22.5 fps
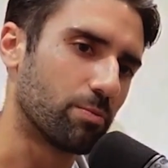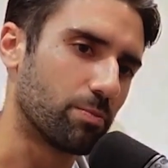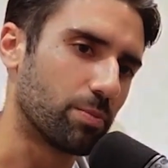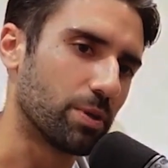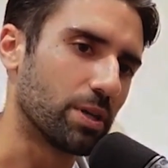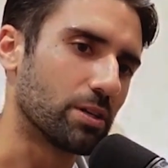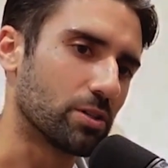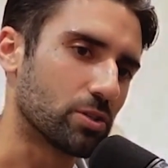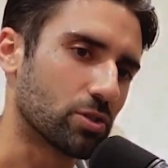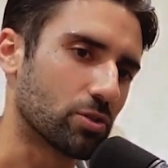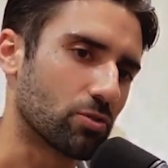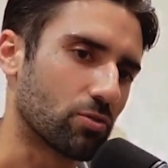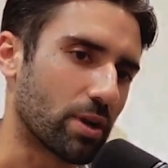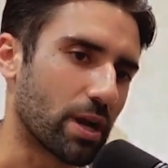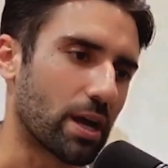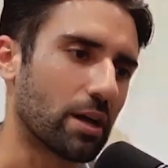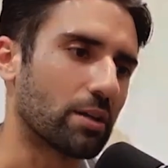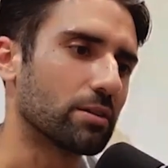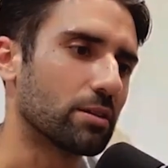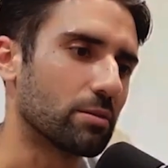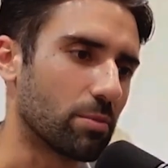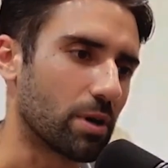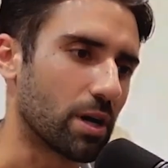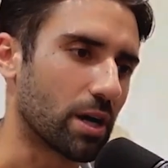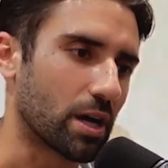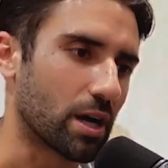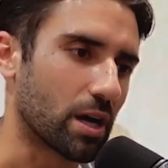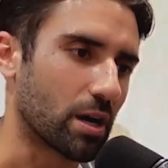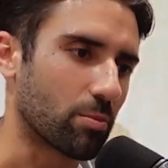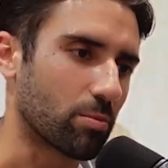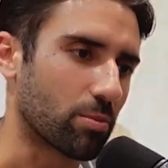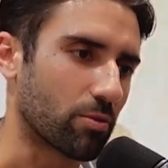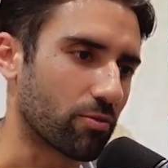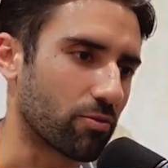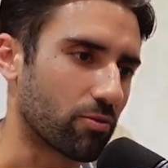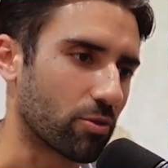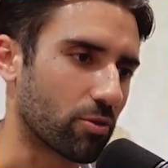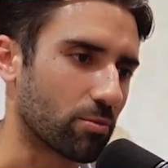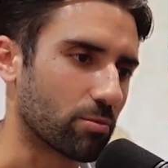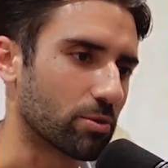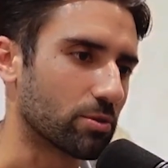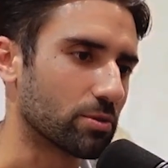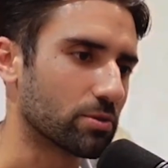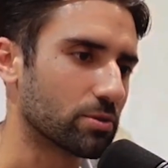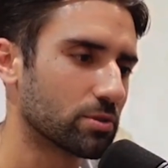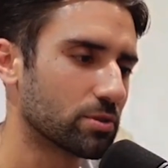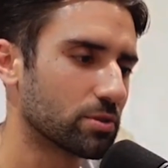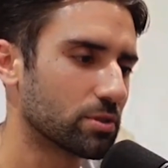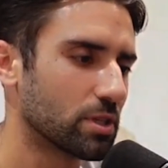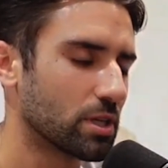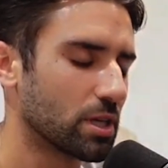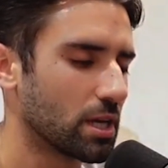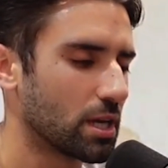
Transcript: being surrounded by high performers.